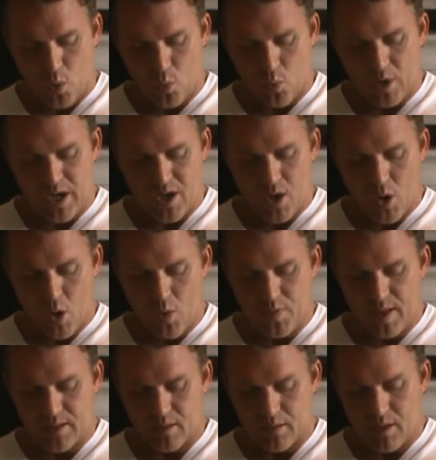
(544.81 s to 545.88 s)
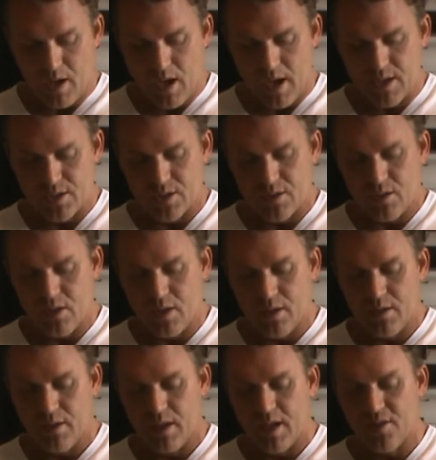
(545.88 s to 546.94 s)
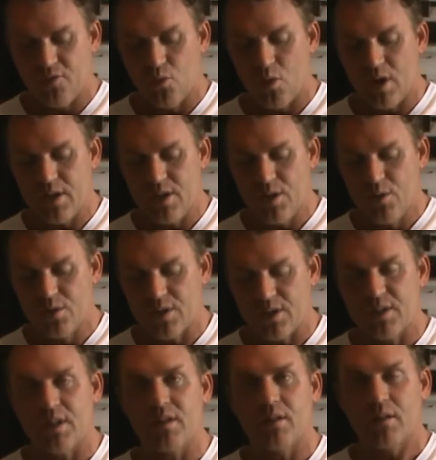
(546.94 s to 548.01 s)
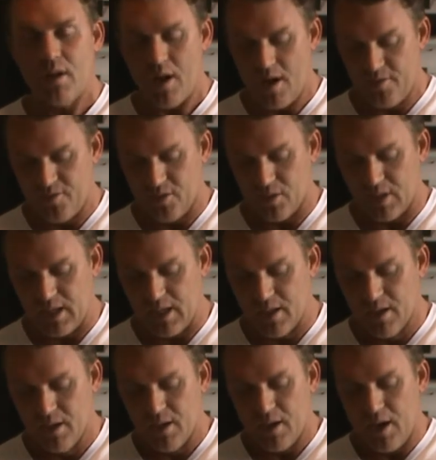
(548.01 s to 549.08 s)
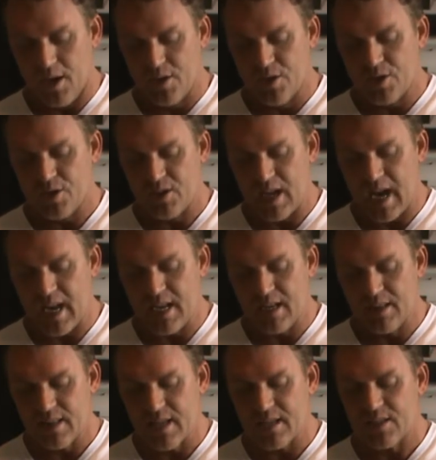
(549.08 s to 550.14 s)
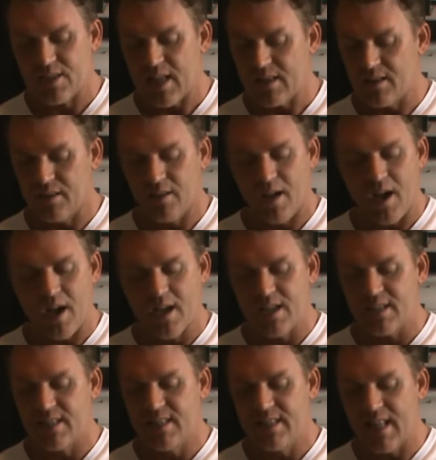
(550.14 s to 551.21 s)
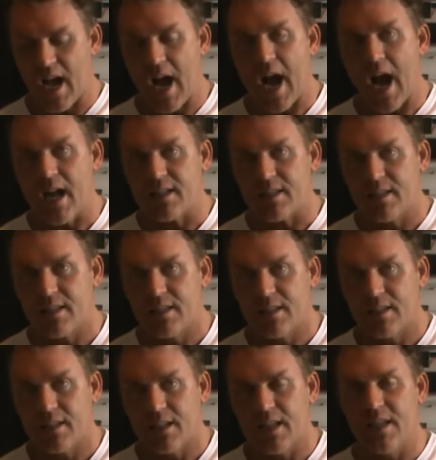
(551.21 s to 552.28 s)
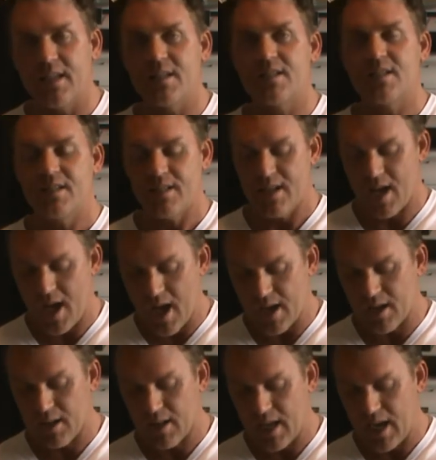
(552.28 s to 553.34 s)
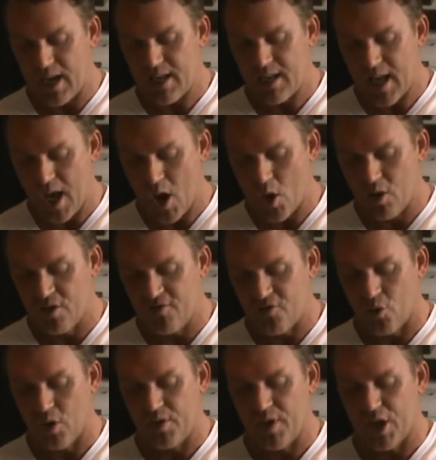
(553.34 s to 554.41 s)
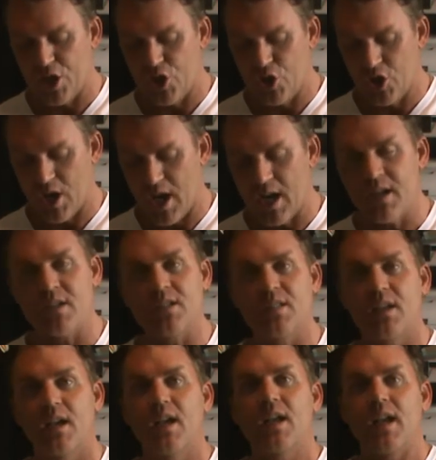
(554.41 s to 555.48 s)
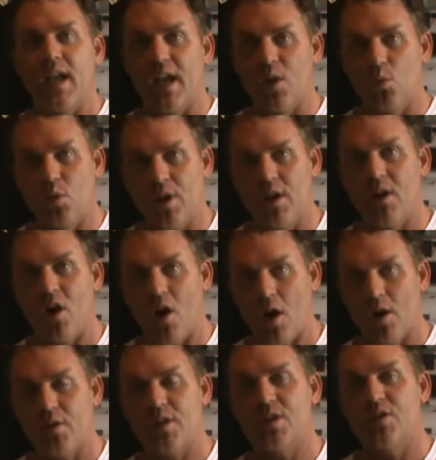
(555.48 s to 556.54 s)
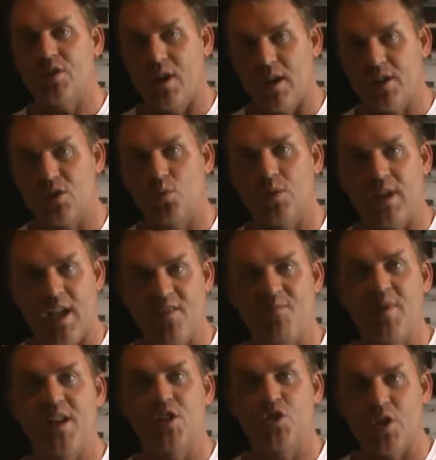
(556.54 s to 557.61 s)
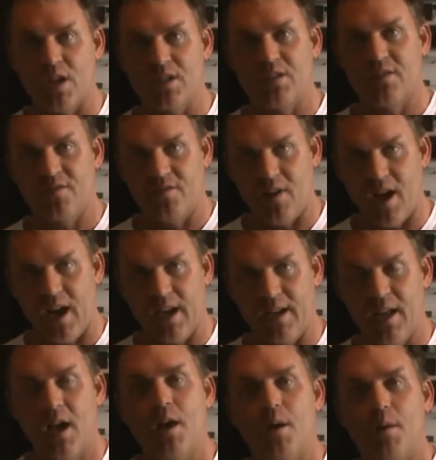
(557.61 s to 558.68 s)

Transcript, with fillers: we know that the law is good if one uses it lawfully, understanding this that the law is not is not laid down for the just, and we are the just, we have been justified